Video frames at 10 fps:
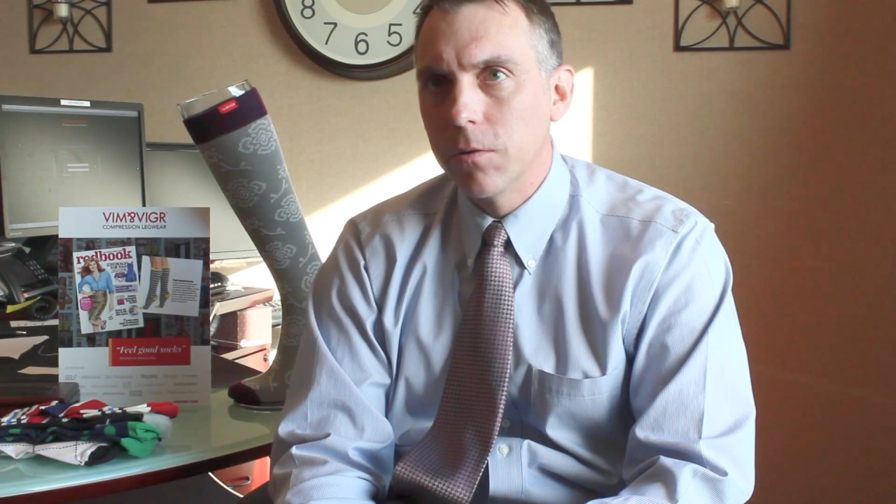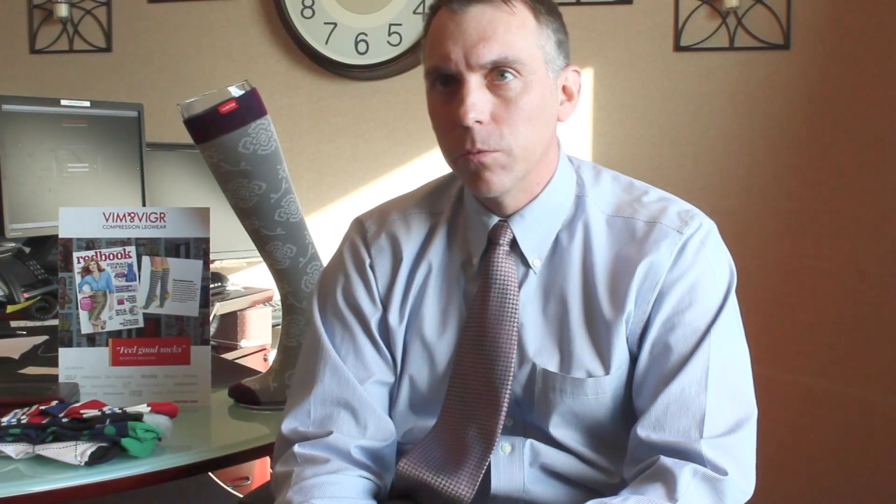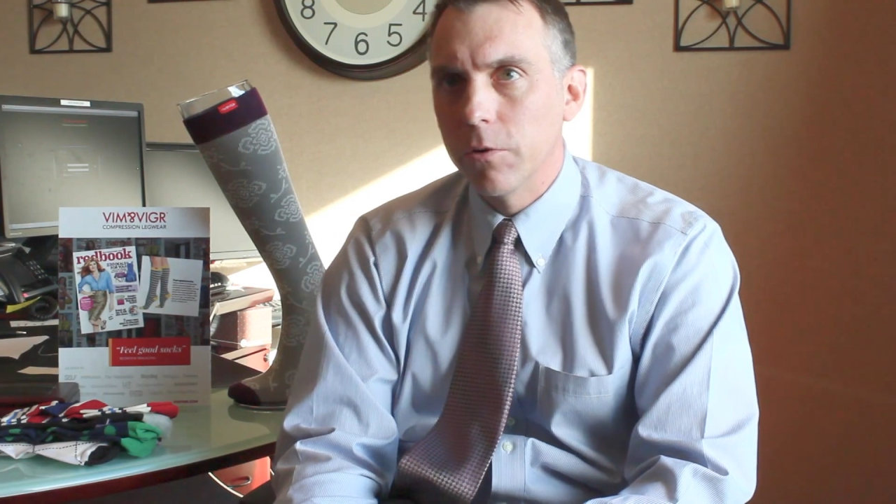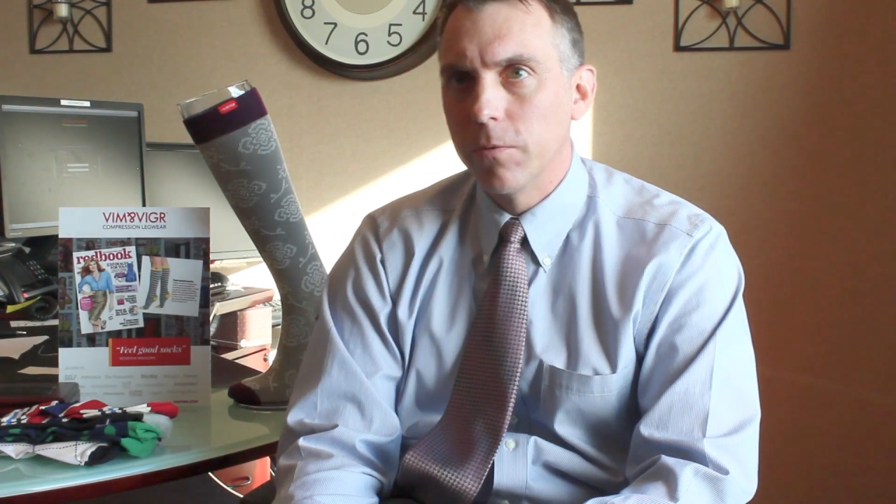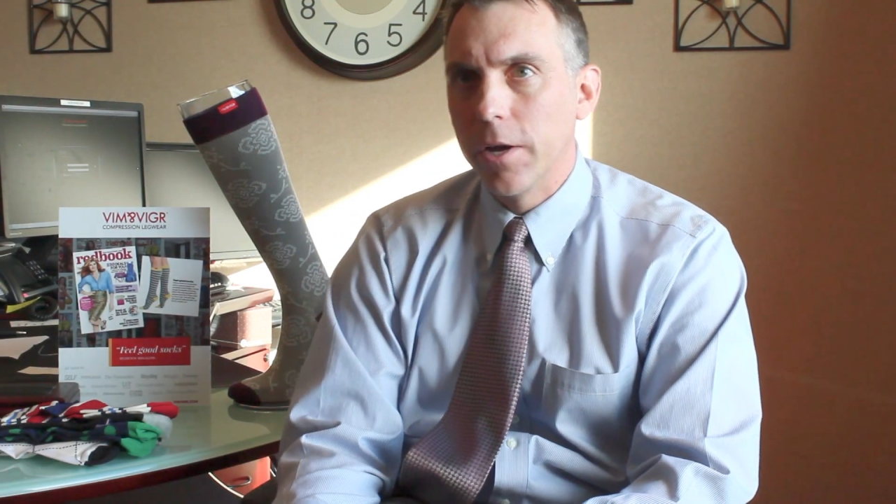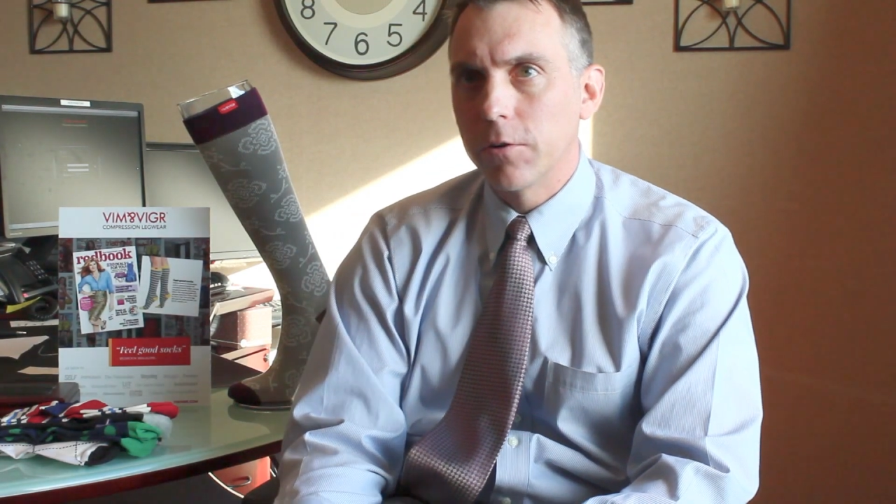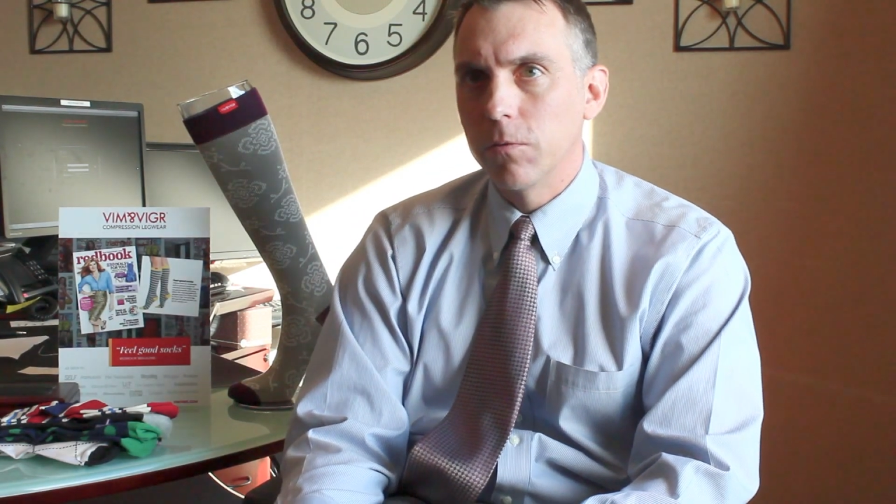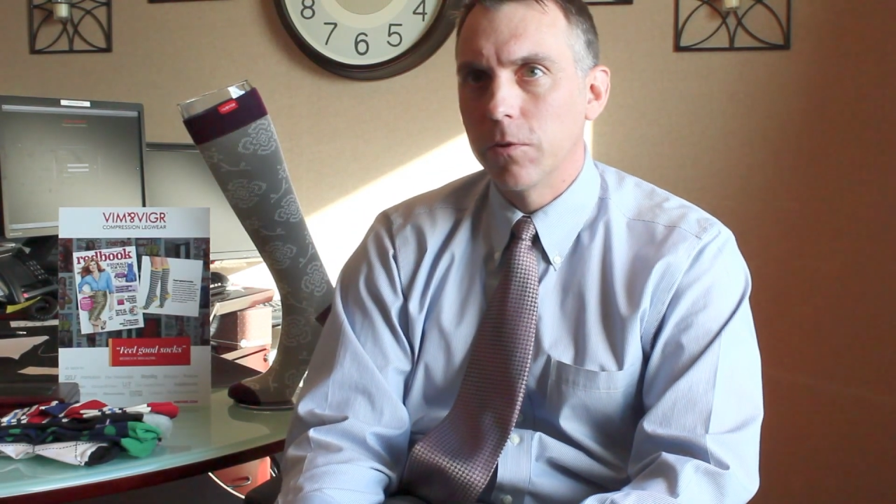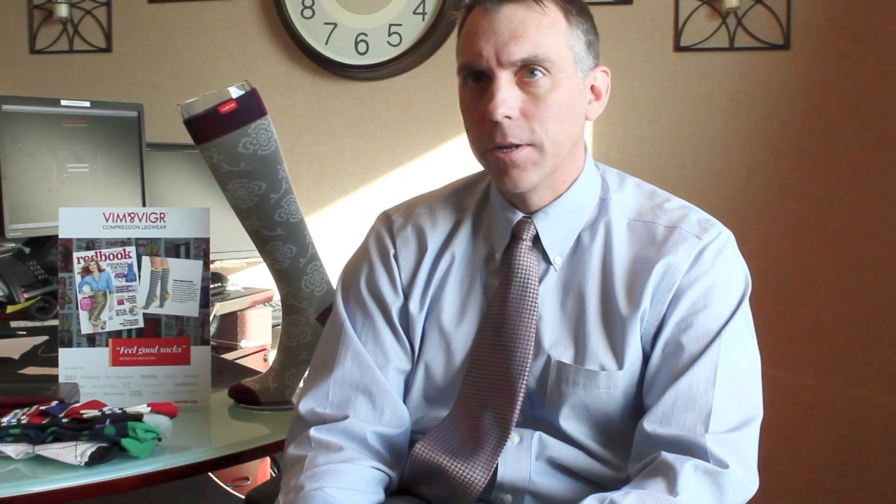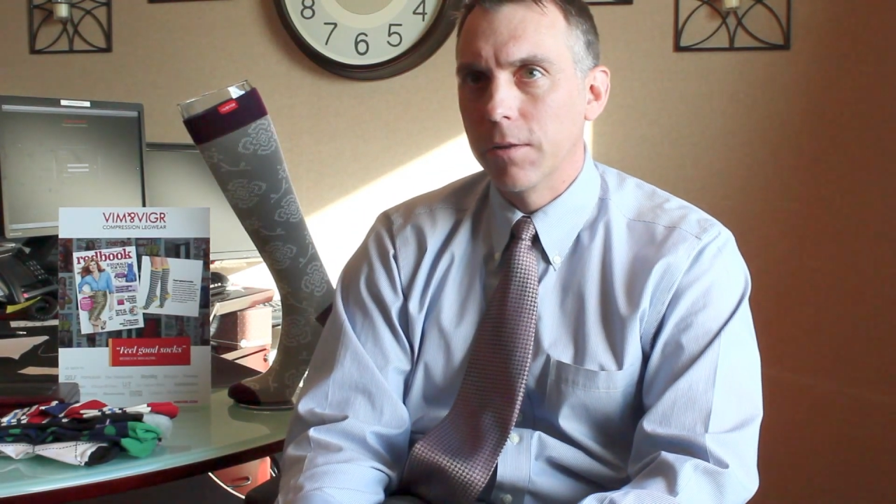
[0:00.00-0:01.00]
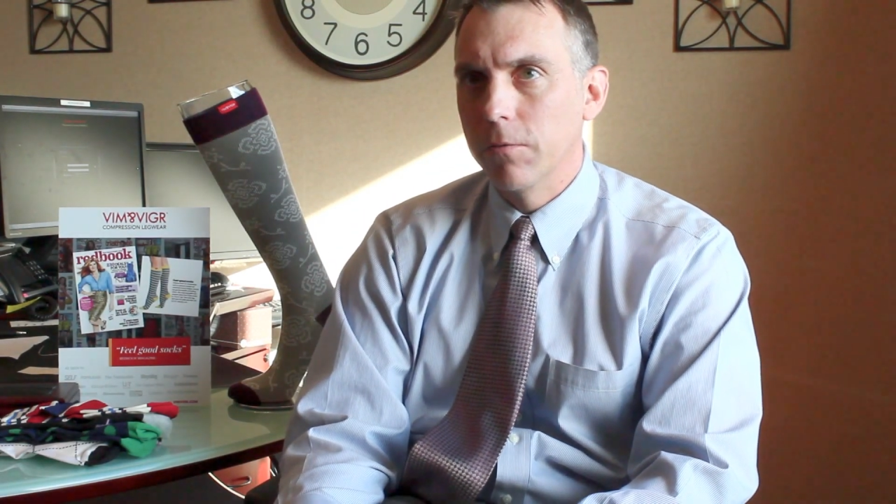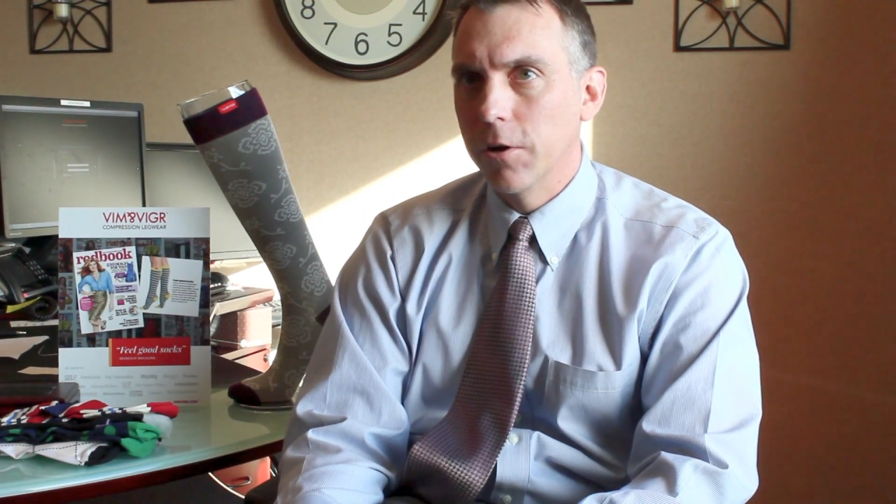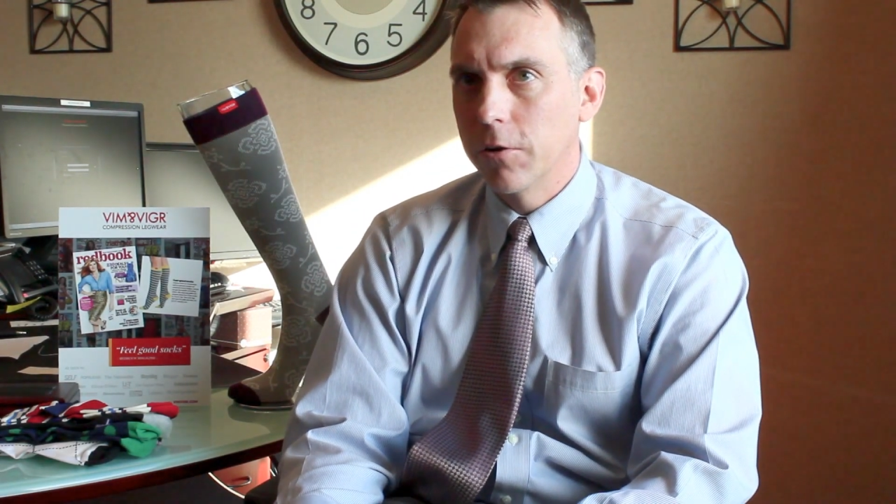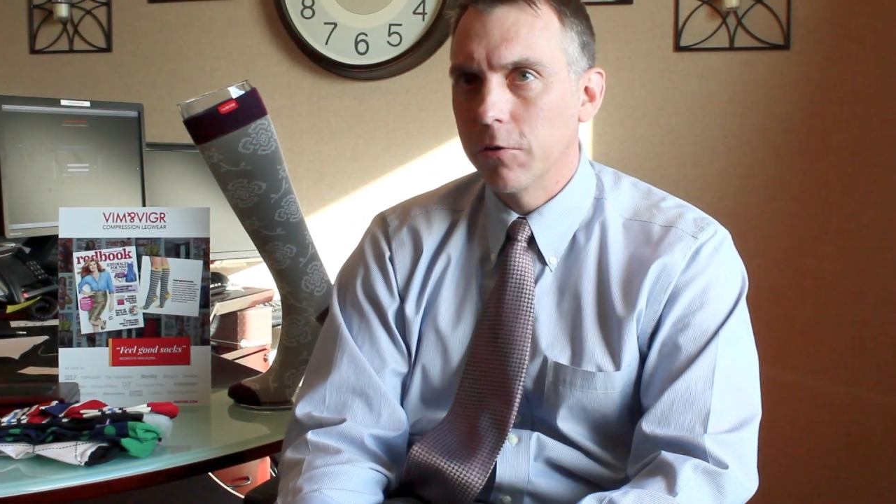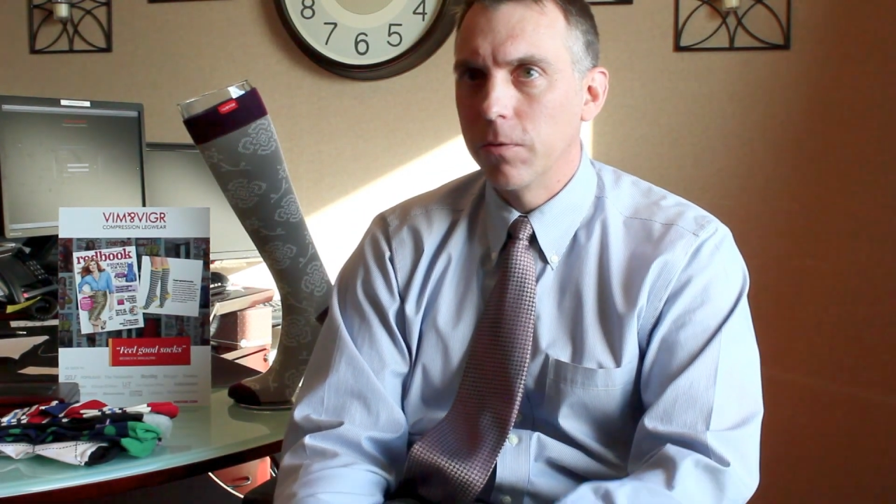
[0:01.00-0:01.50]
risk factor for getting
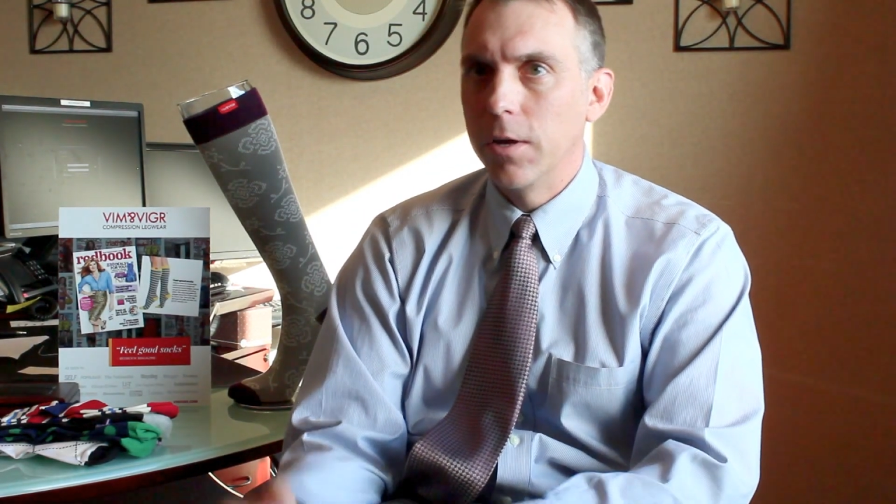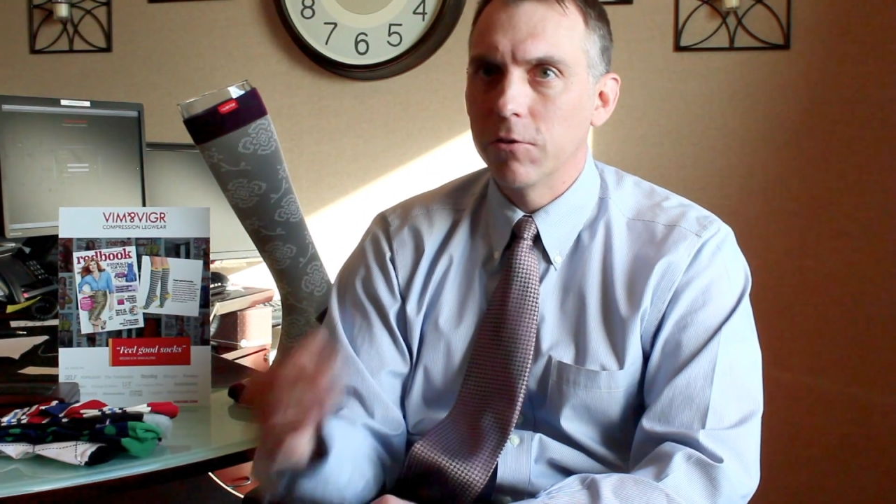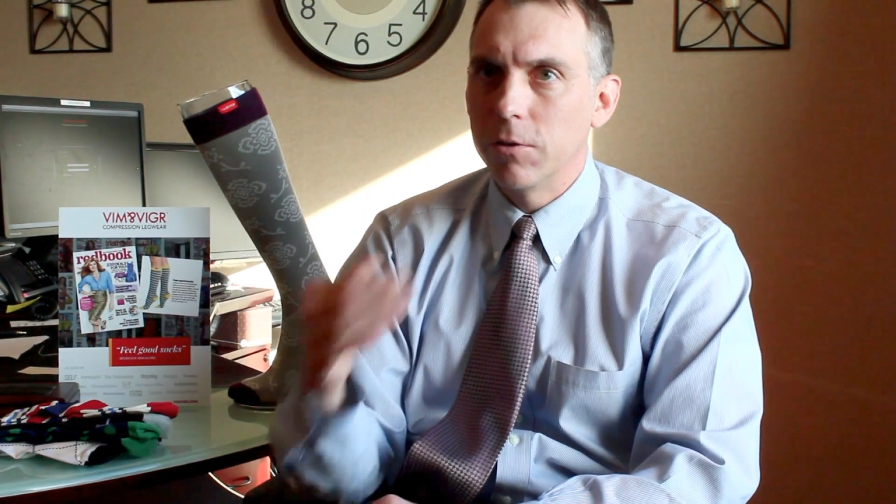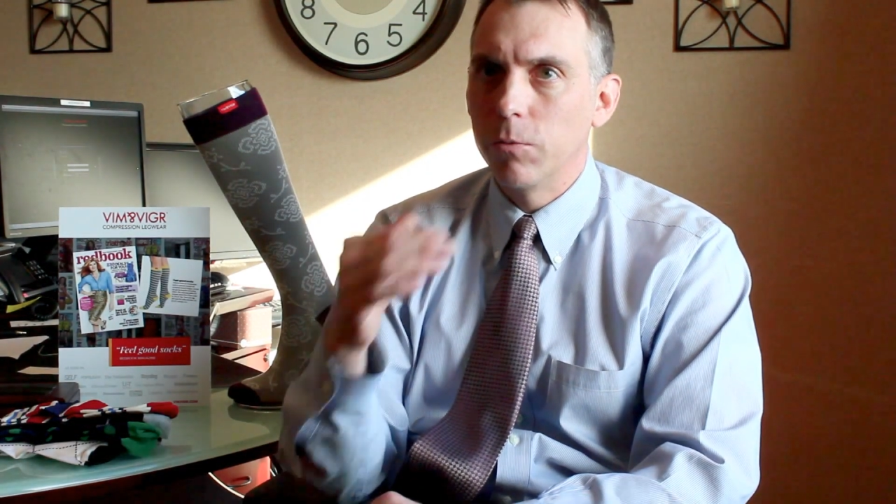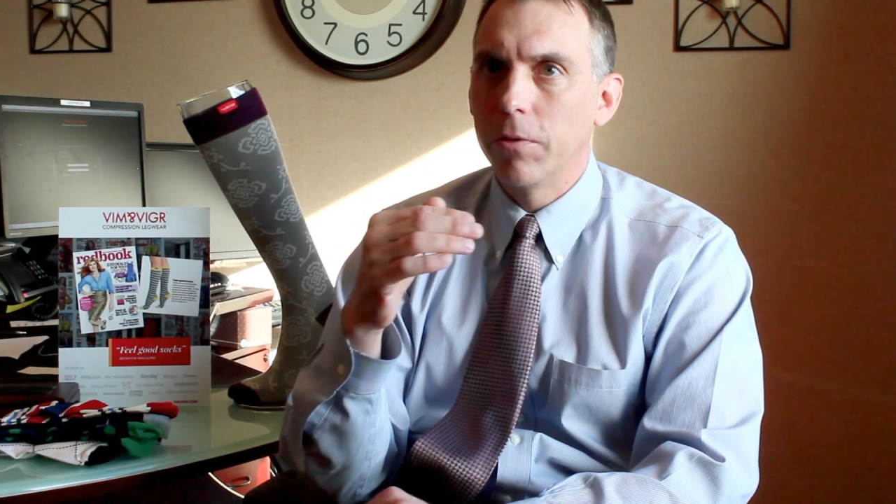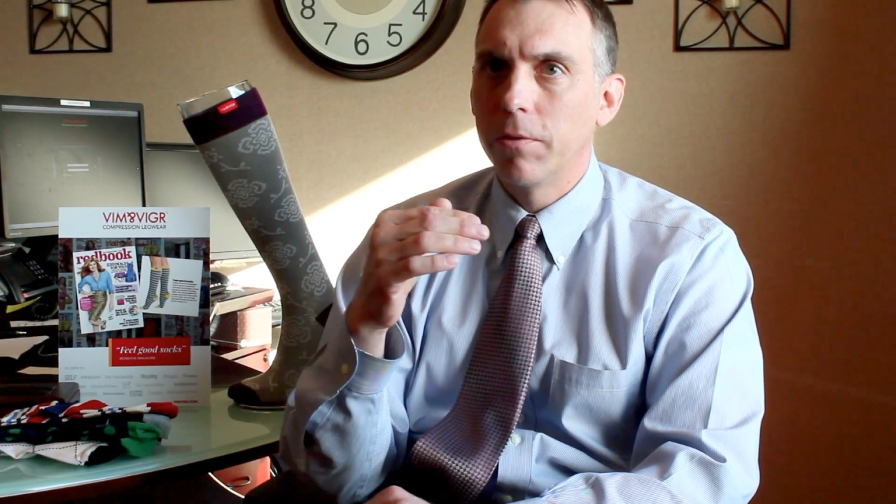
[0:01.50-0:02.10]
varicose veins, and